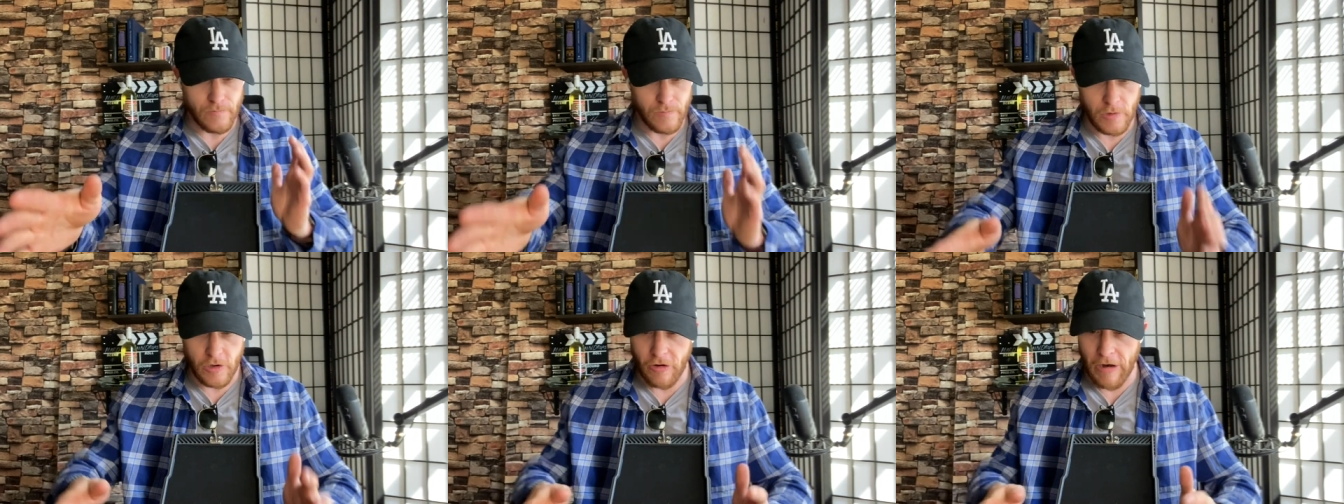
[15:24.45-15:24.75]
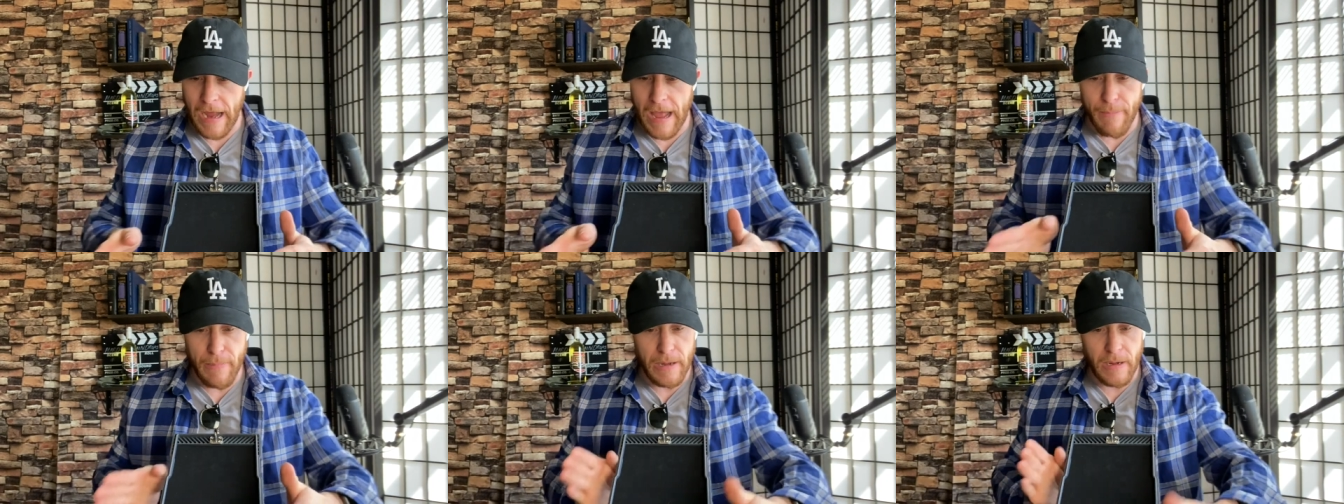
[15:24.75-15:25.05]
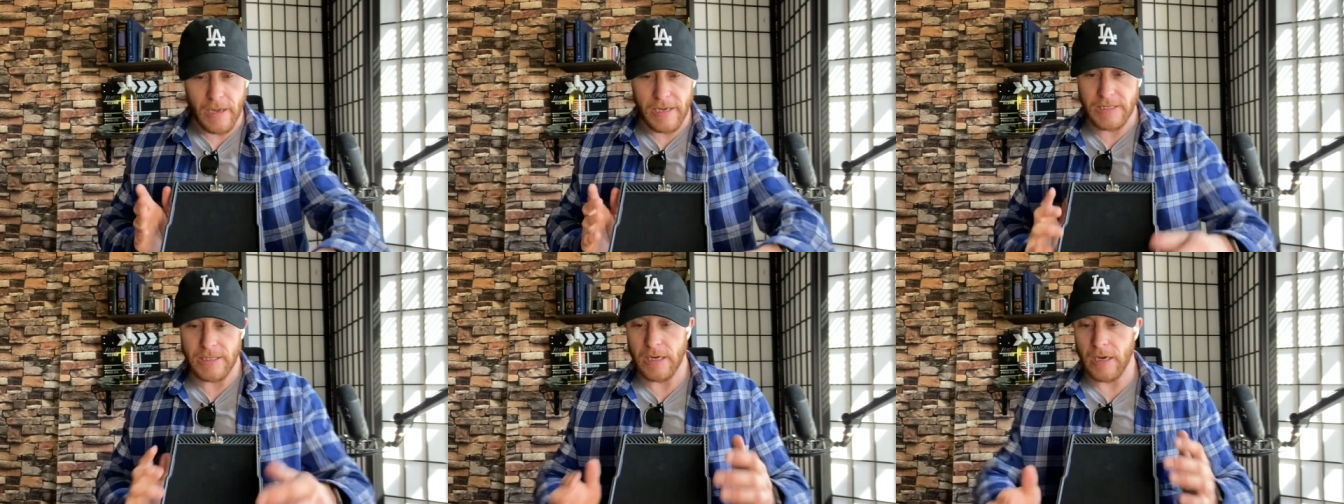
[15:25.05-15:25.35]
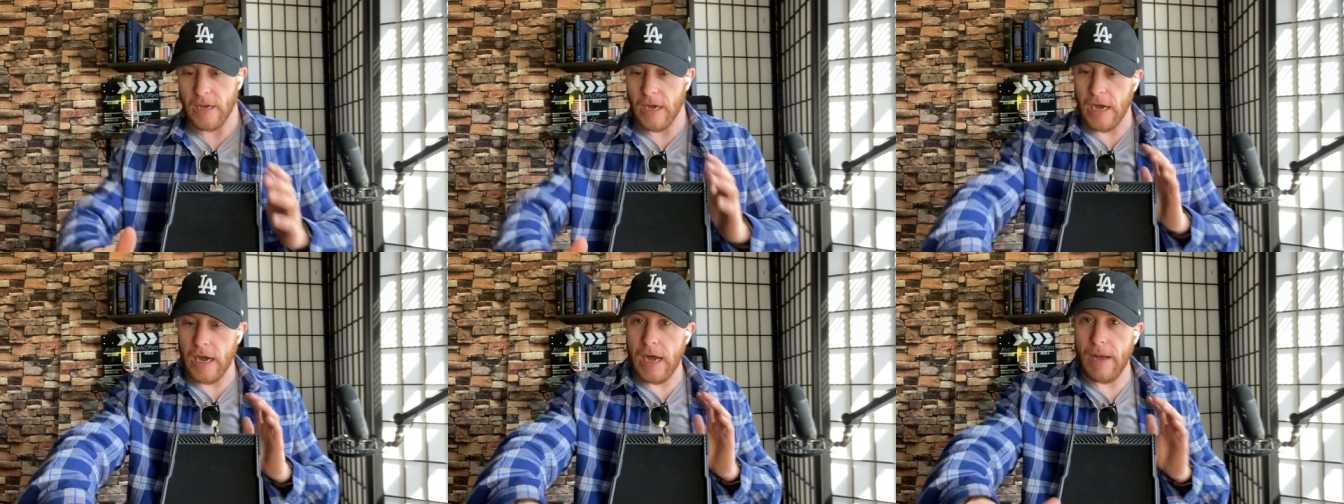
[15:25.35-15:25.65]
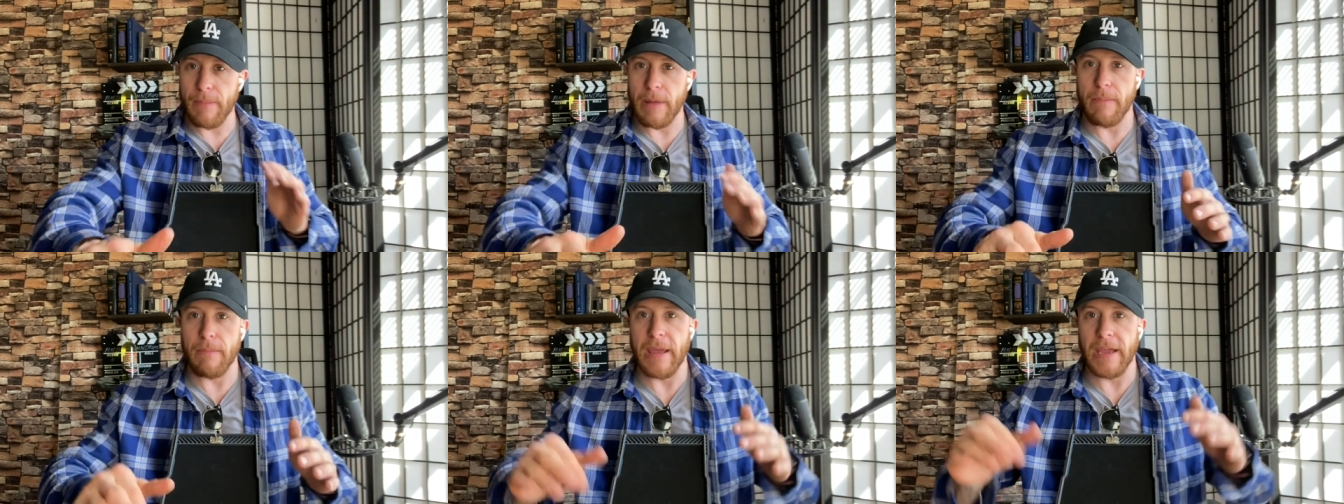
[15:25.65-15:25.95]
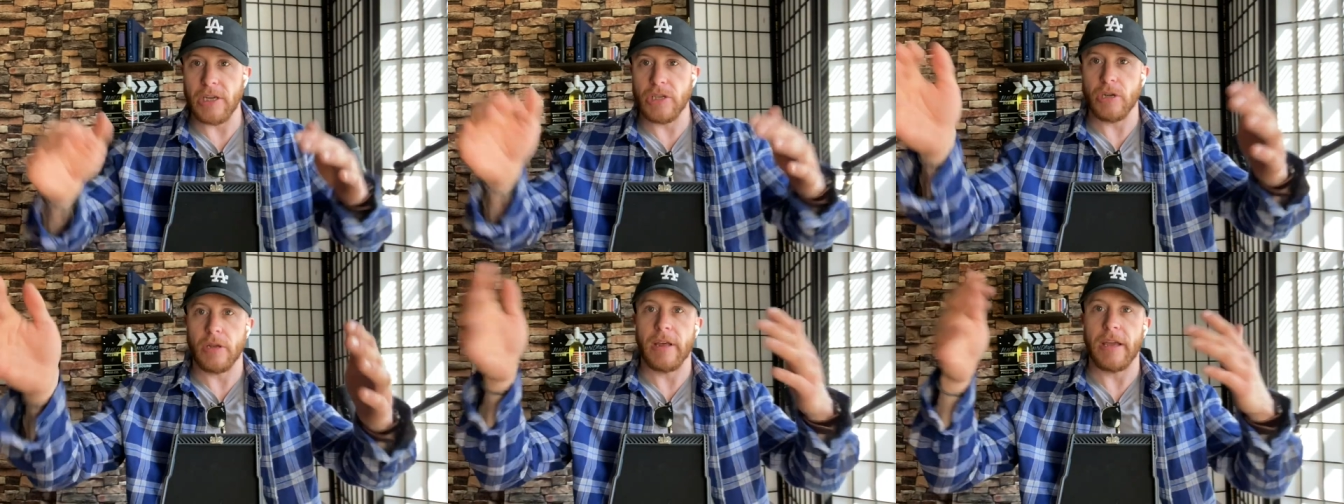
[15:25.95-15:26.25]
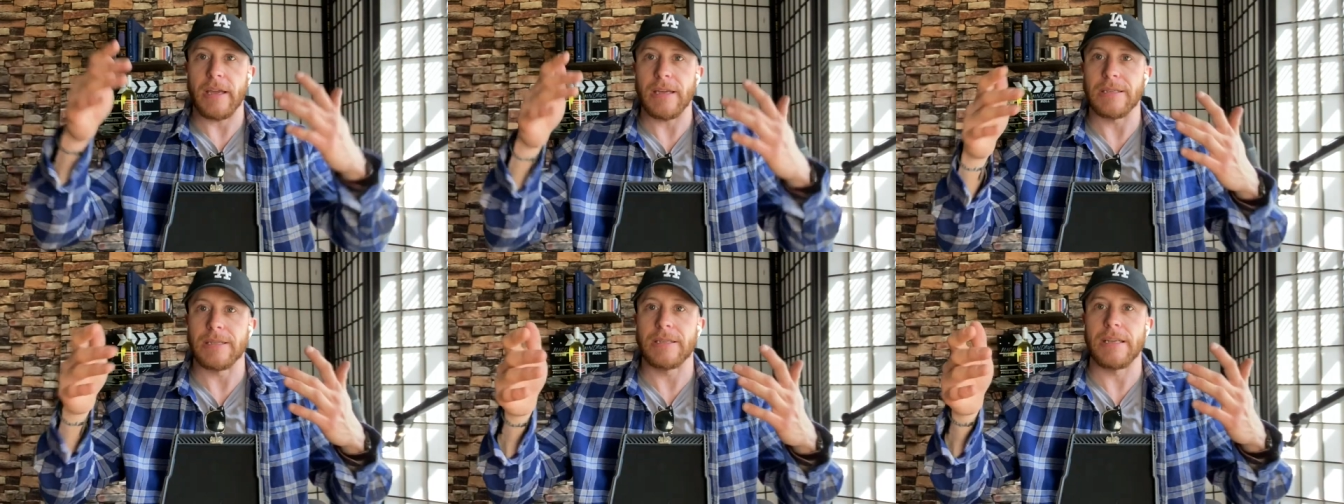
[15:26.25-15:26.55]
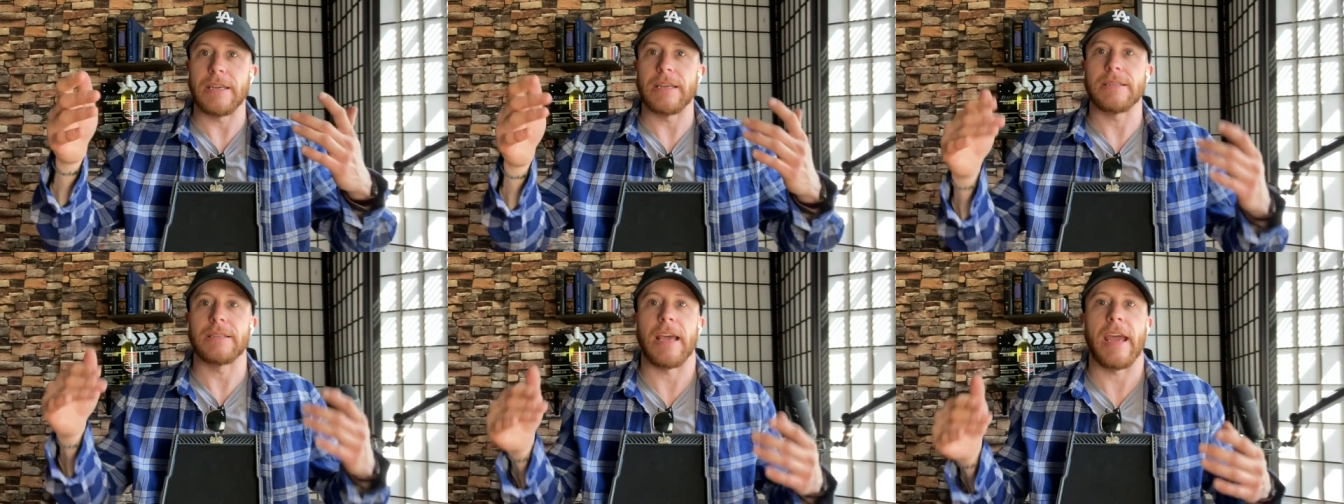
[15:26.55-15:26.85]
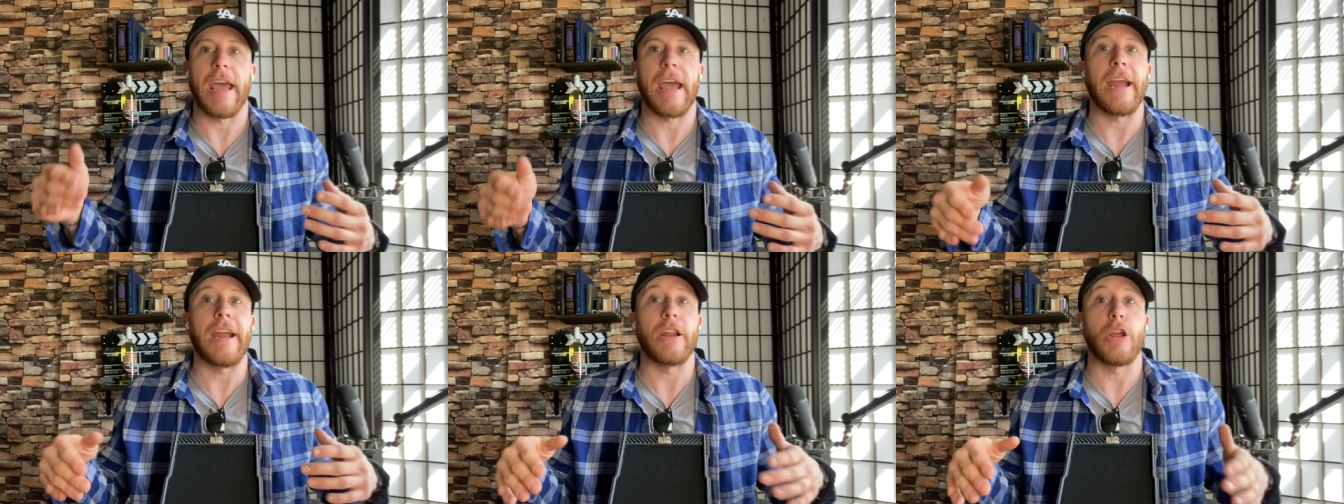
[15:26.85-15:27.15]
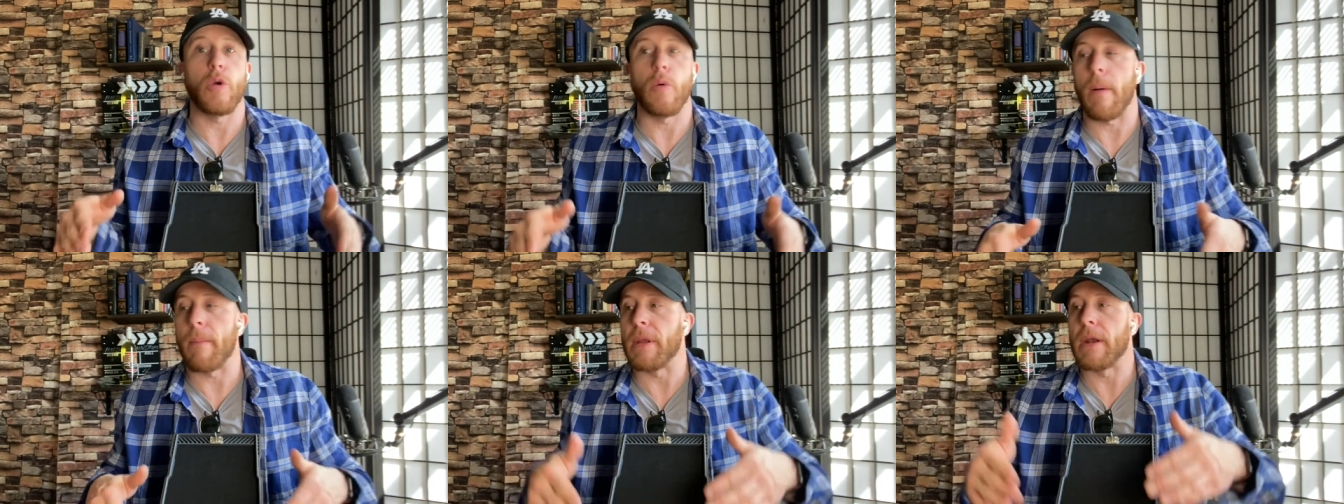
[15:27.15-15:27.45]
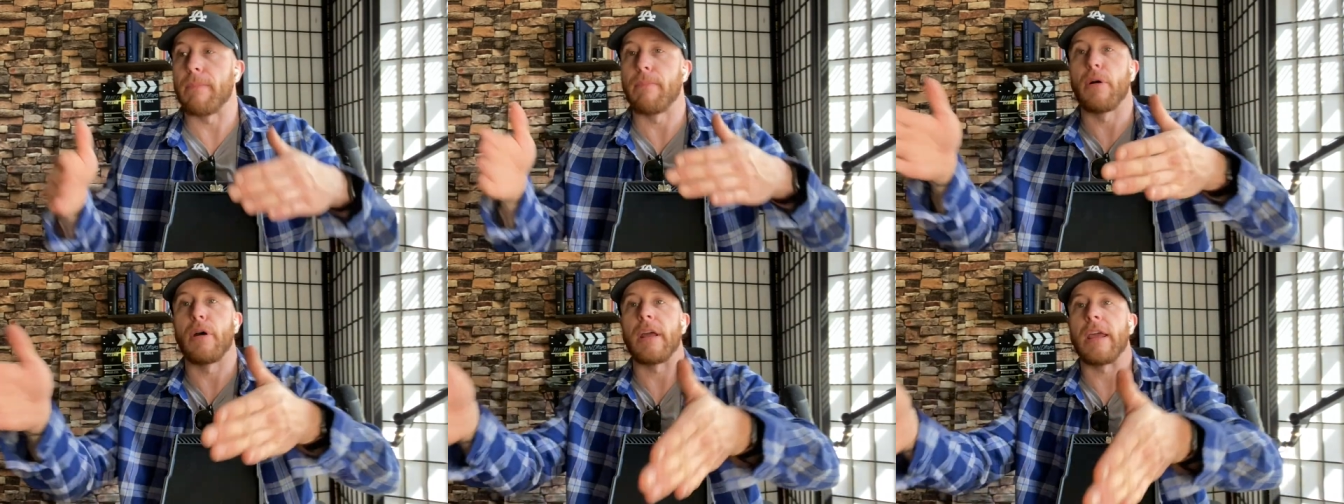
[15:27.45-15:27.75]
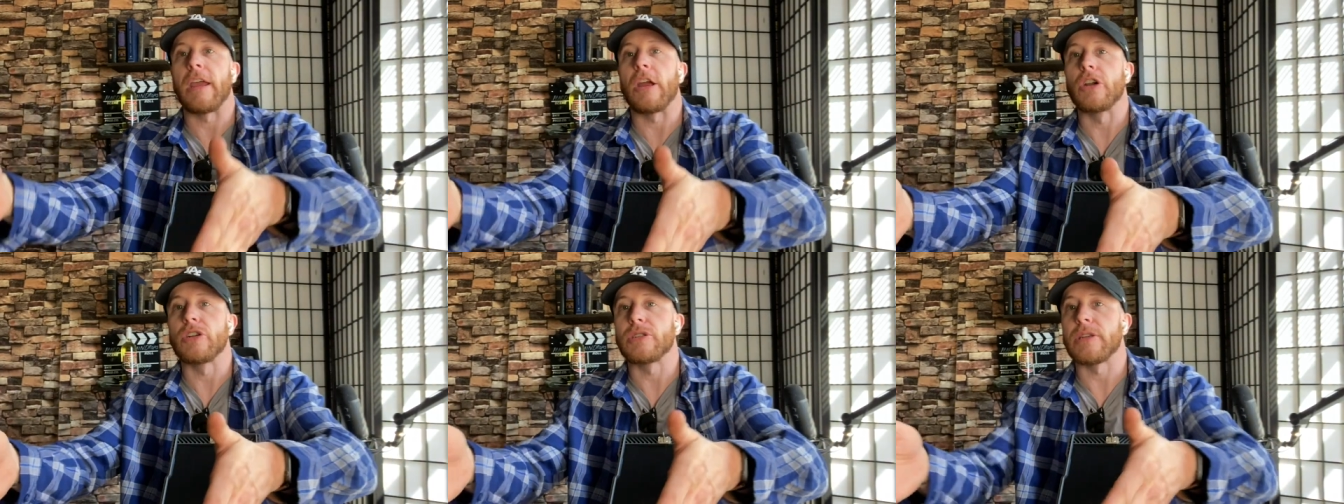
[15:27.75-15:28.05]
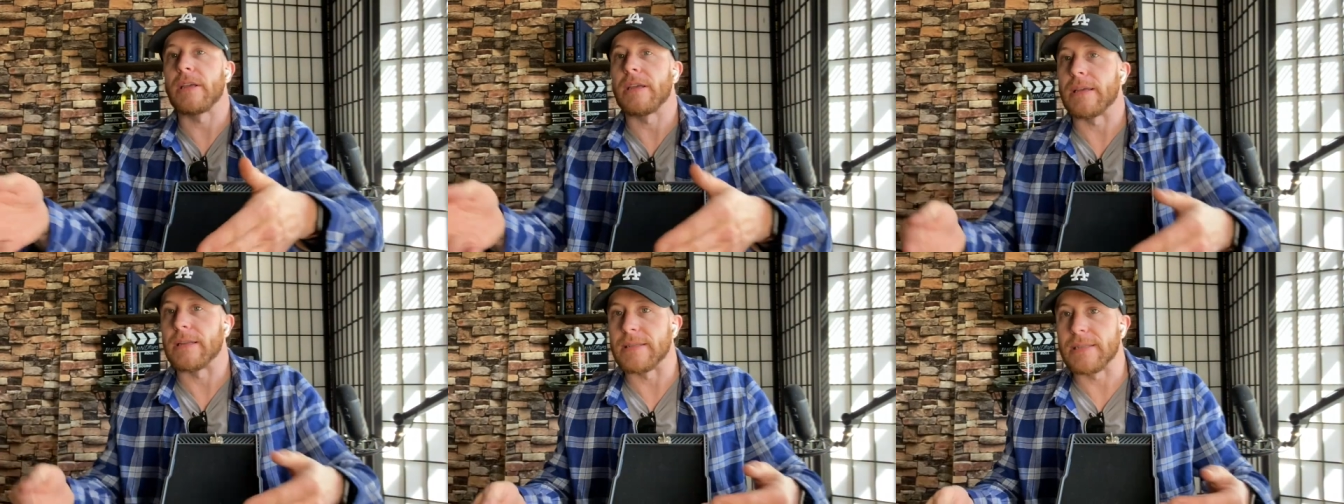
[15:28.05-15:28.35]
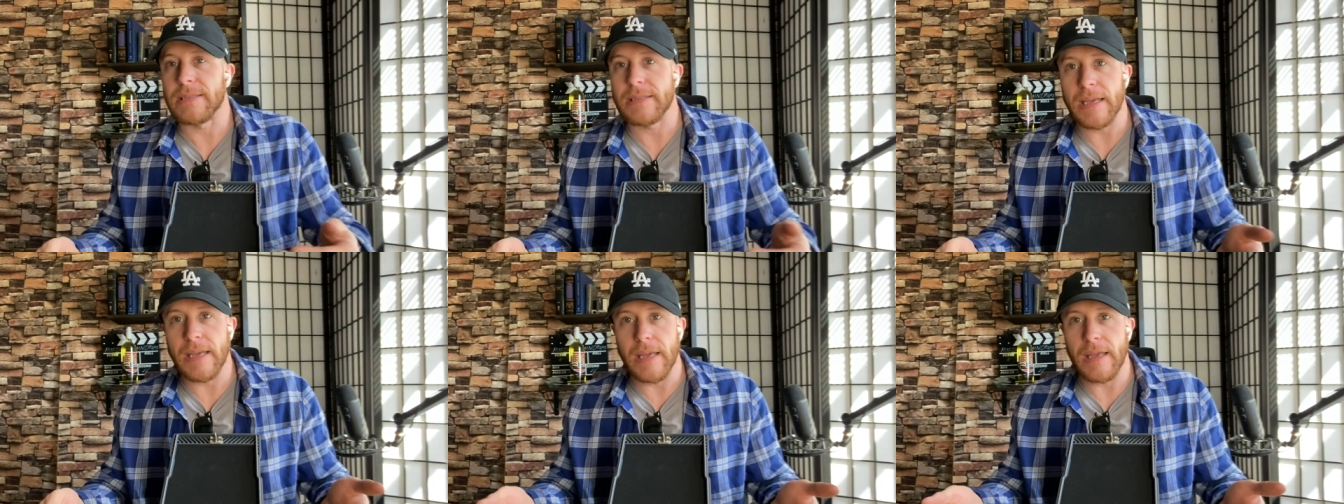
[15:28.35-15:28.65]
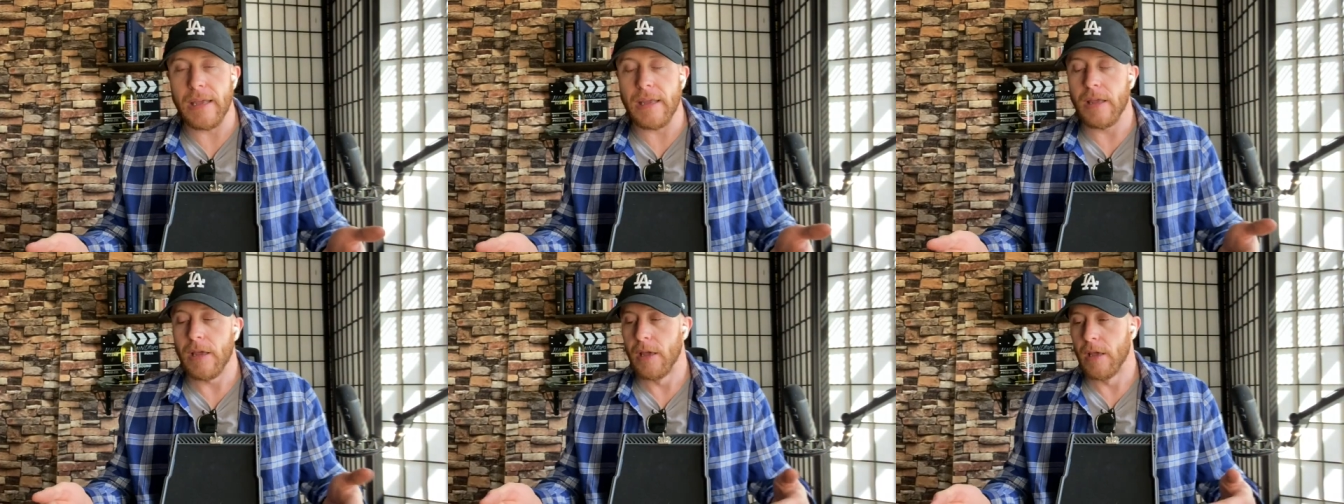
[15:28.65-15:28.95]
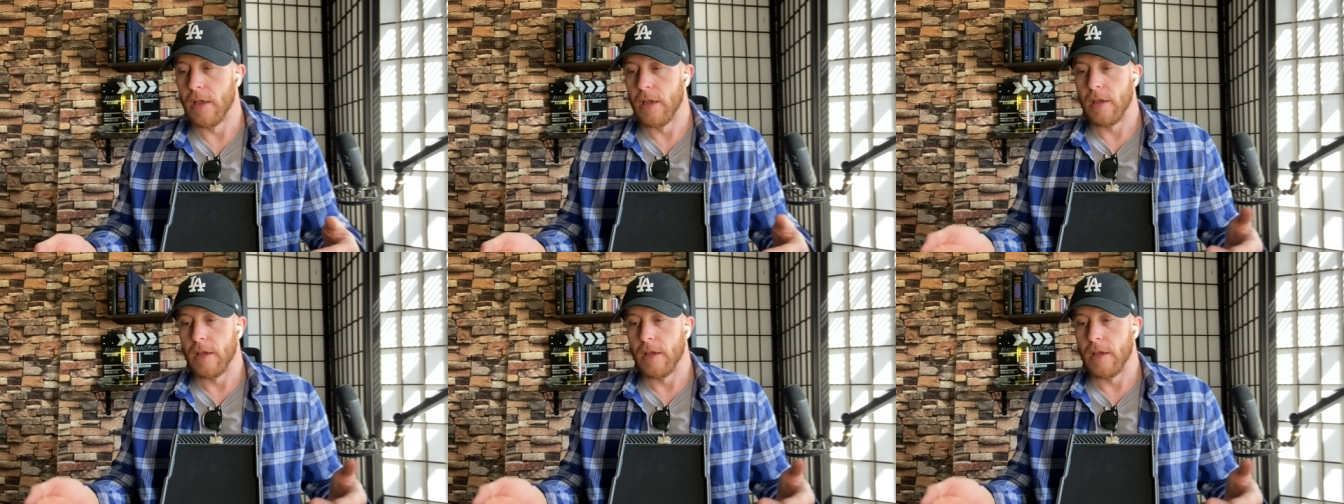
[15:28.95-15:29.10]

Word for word: grab it nice and calm and make sure they can see it say hey do you want me to put it here so you can see